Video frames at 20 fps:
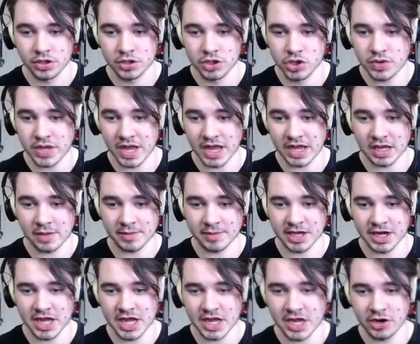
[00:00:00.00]
You can't get me in
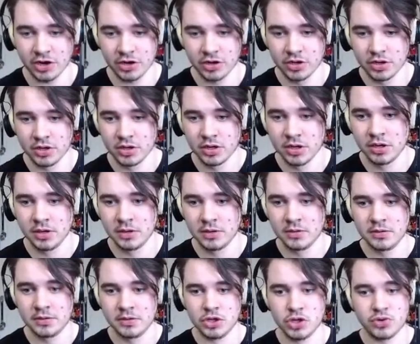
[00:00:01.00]
here. You